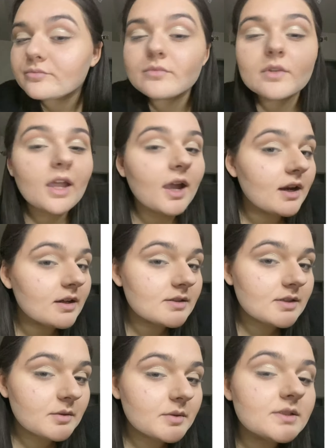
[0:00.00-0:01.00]
kind of
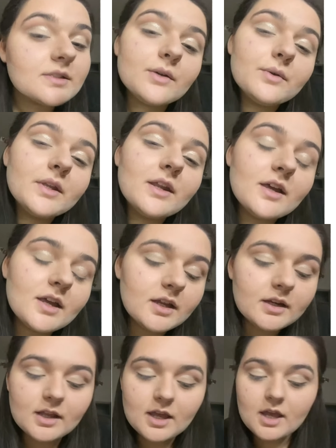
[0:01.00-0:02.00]
see what's going on.
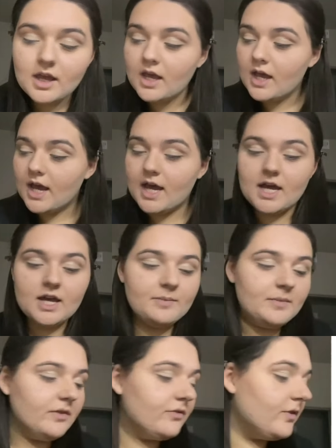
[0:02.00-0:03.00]

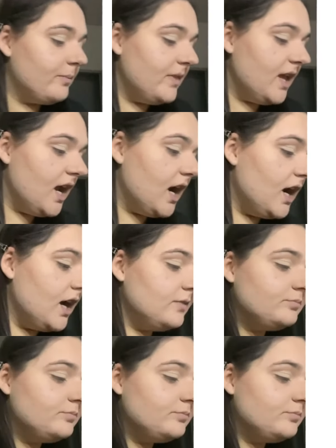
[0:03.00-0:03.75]
From there,